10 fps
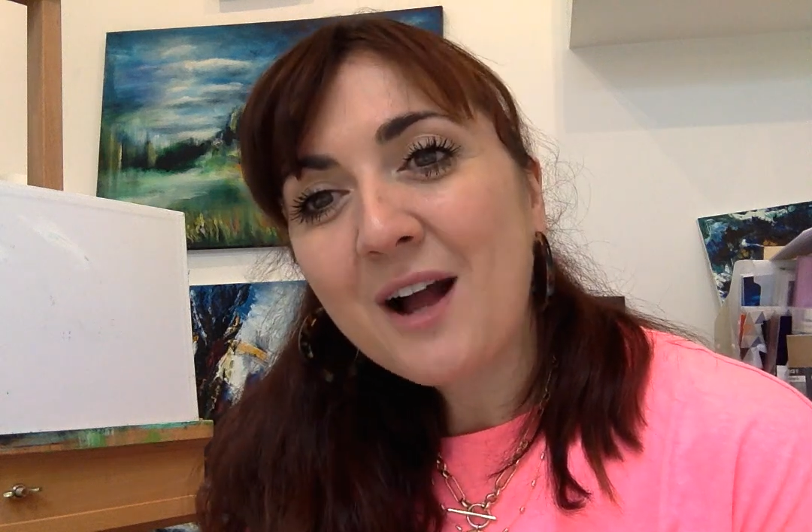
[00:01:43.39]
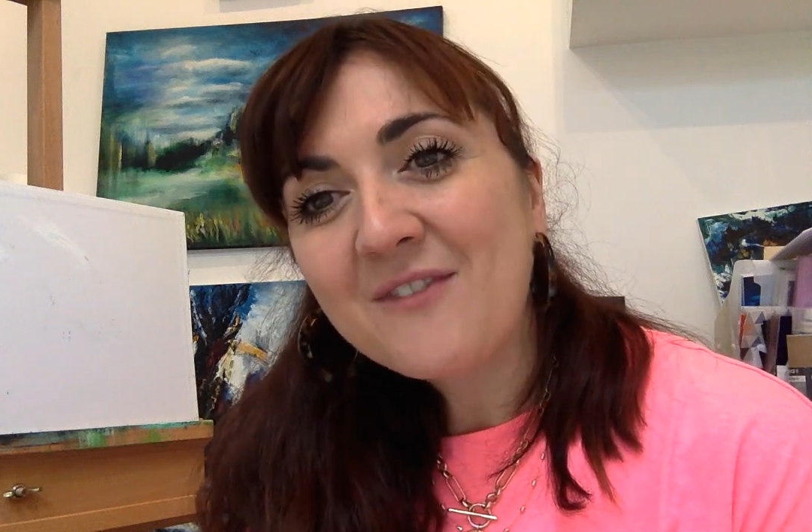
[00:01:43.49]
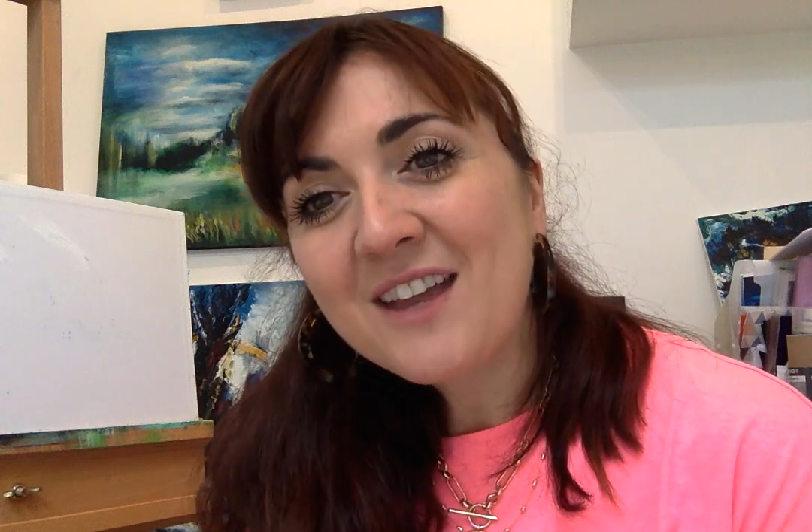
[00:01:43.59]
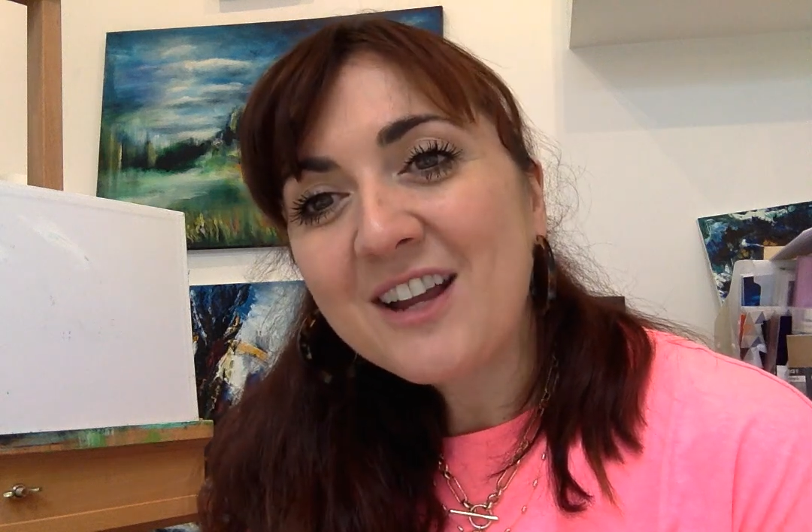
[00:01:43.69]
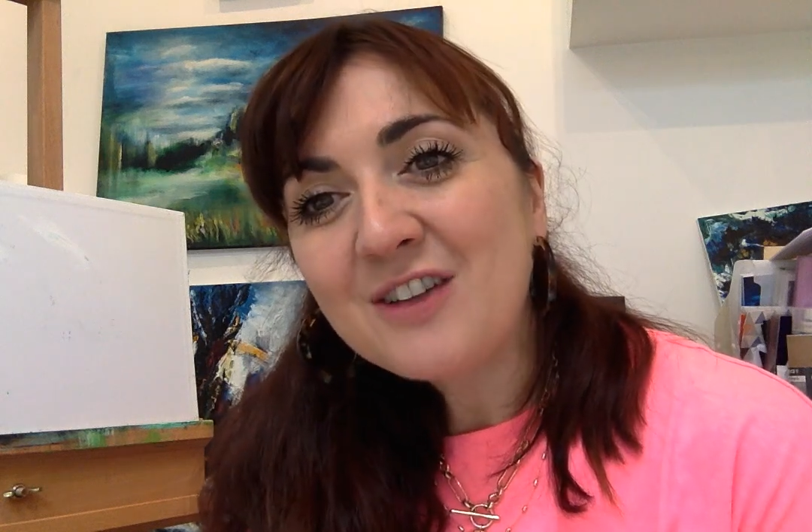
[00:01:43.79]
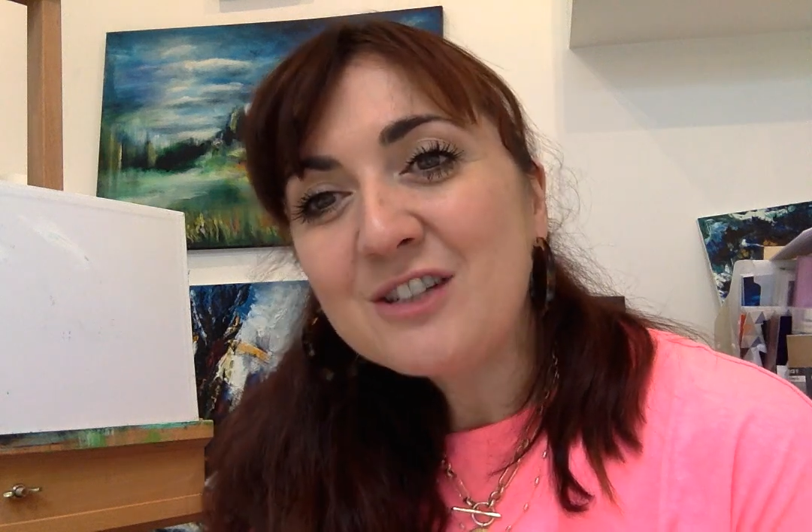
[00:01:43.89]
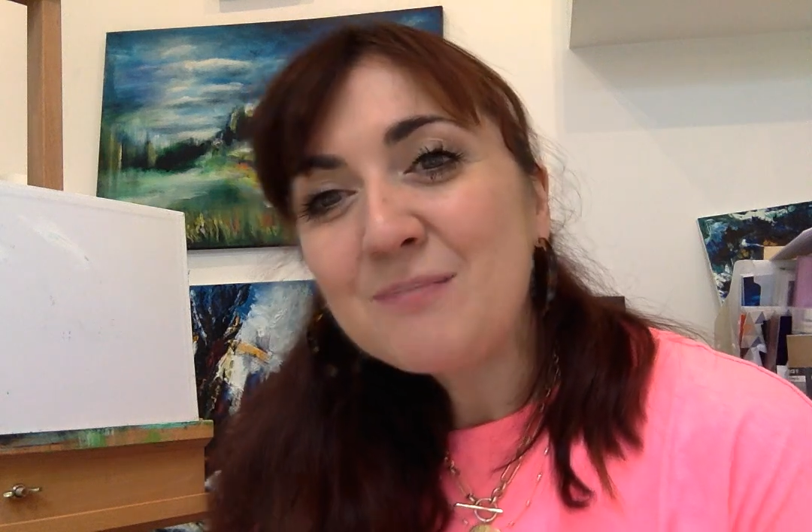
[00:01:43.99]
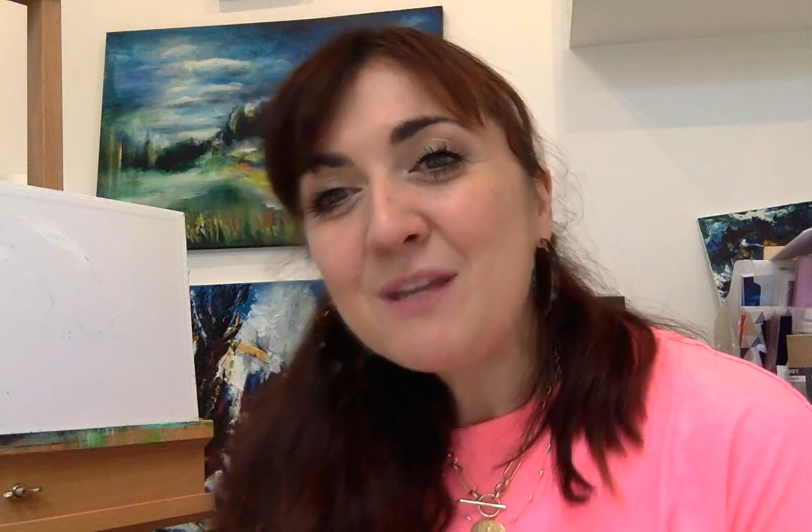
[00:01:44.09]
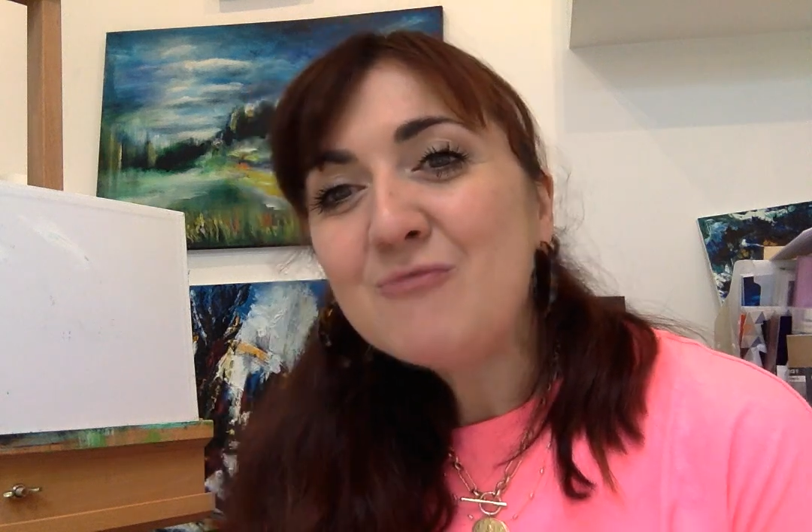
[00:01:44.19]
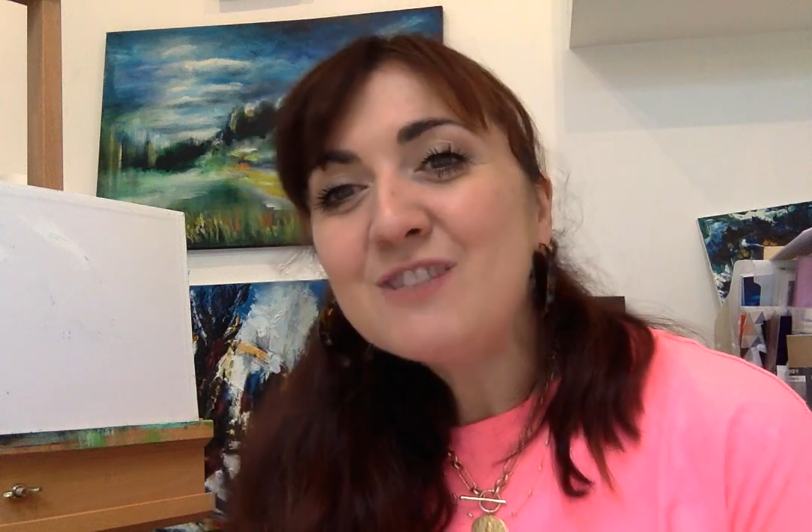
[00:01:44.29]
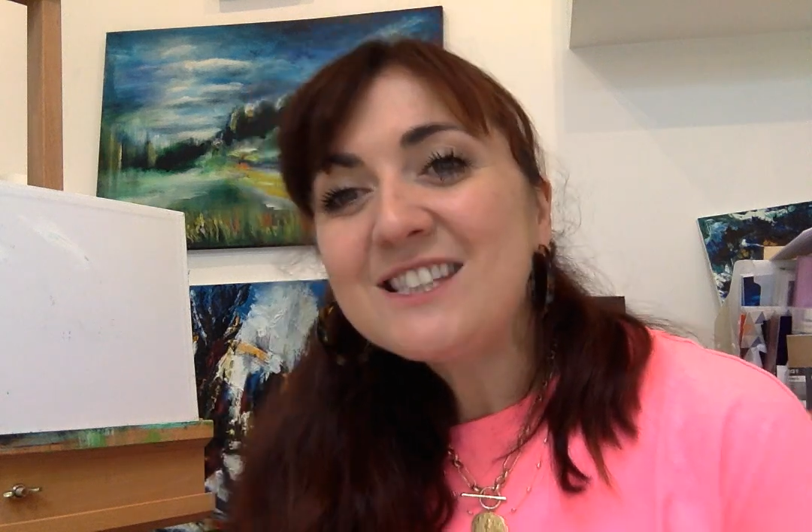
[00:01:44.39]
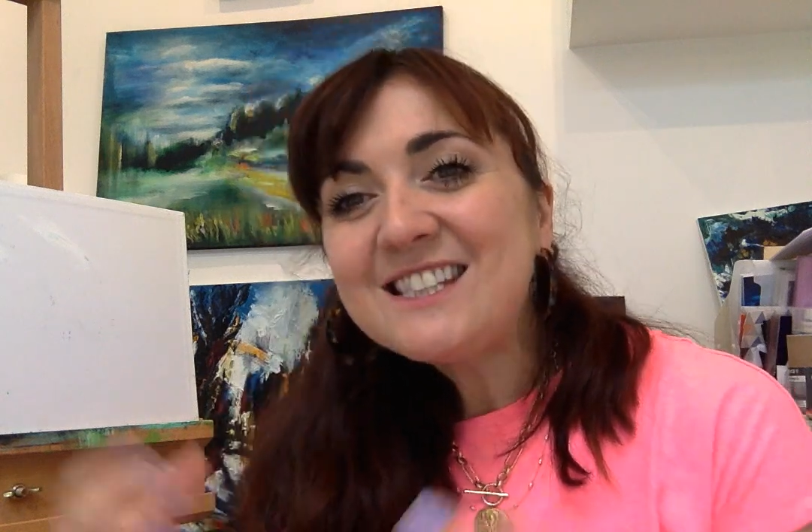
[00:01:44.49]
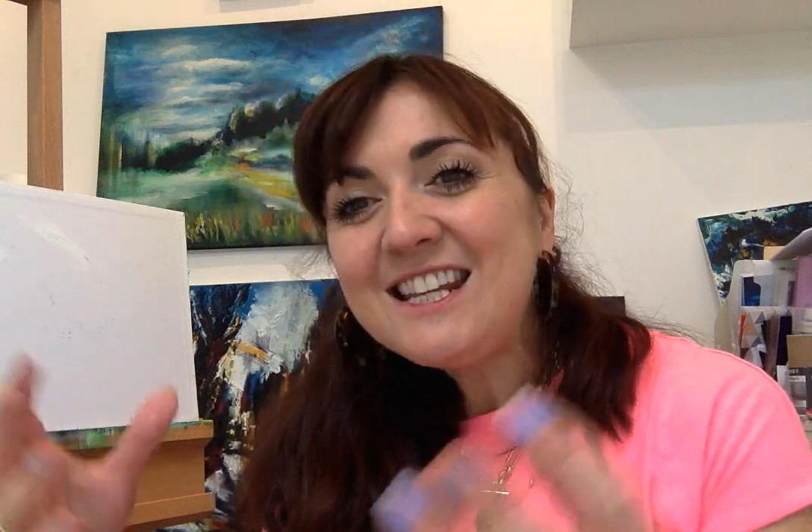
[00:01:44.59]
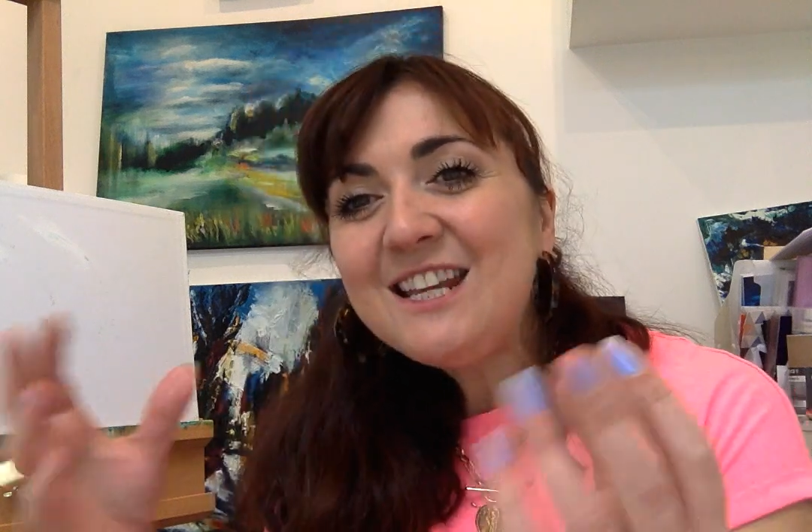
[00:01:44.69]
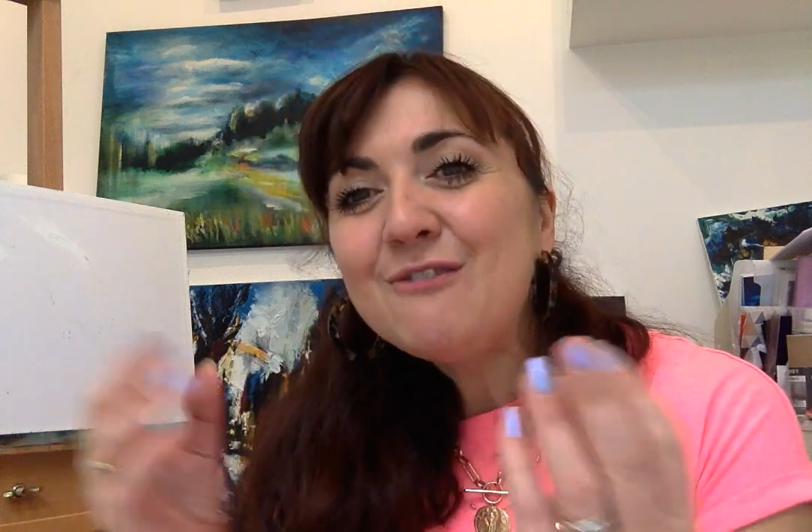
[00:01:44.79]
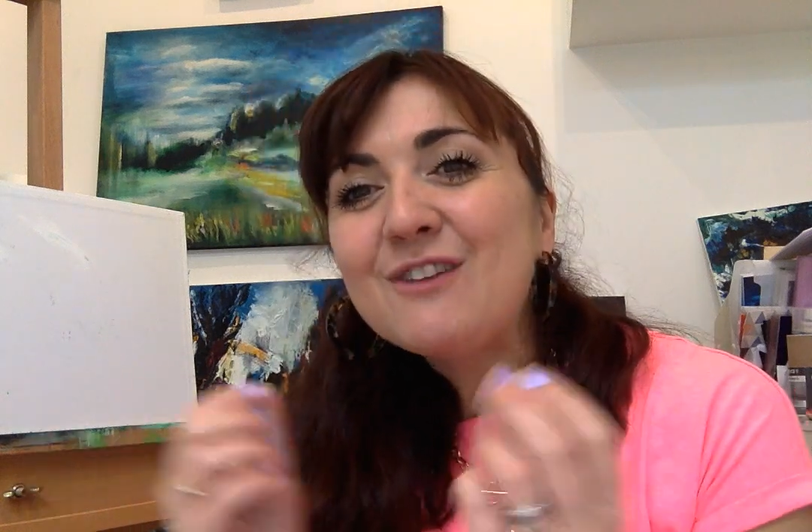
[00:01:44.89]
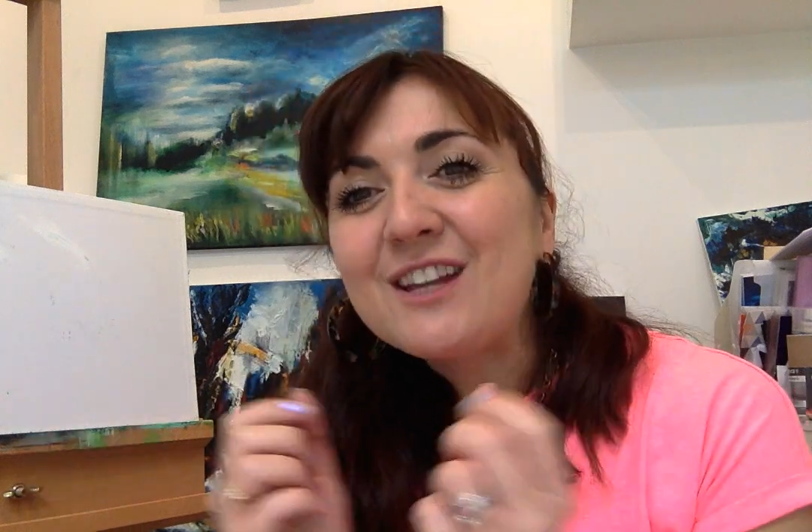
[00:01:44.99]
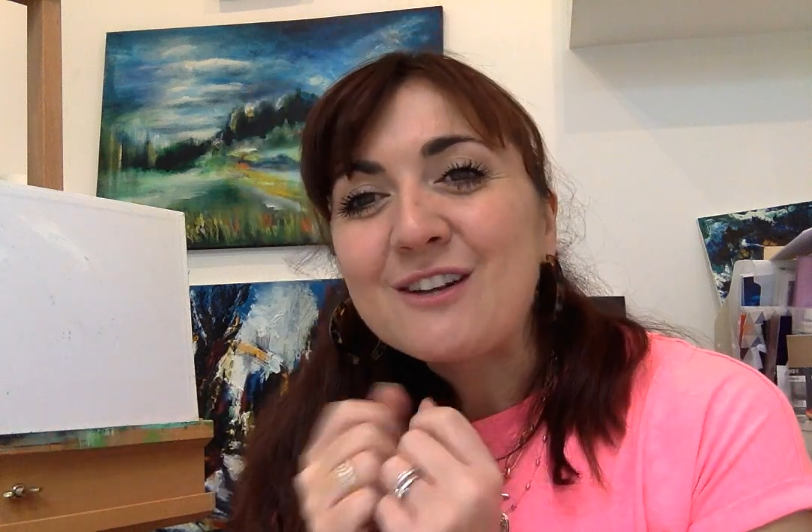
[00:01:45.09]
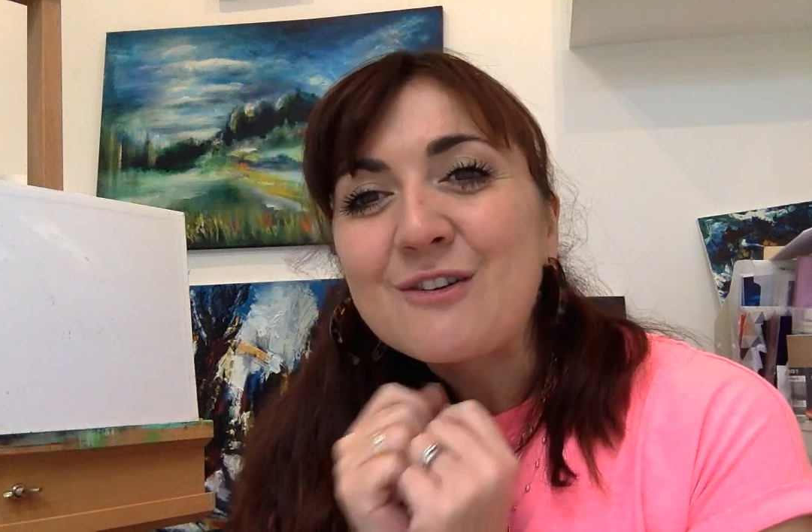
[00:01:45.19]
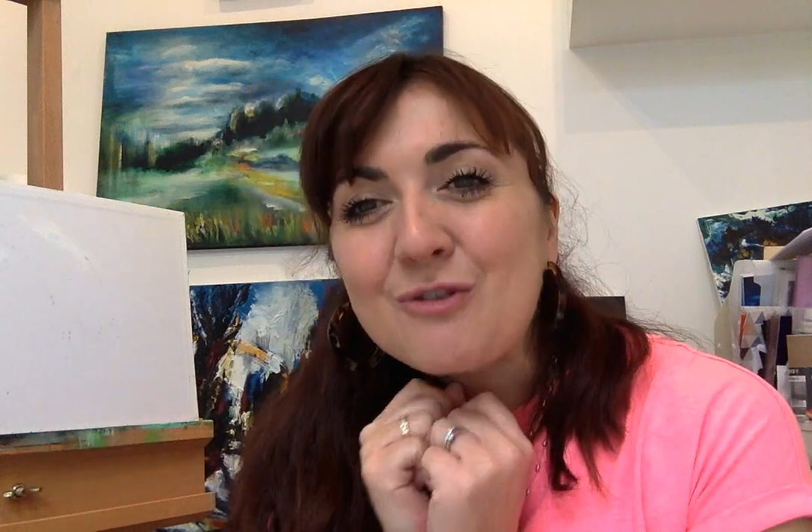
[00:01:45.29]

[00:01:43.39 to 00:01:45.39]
and they're going to be receiving